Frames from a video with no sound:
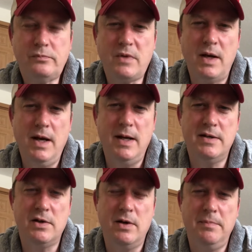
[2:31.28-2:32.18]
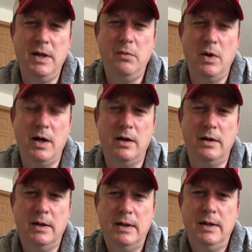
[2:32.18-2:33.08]
and it's going to be
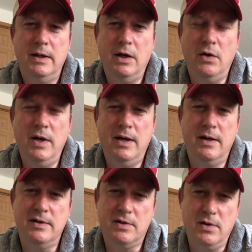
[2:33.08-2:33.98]
where he is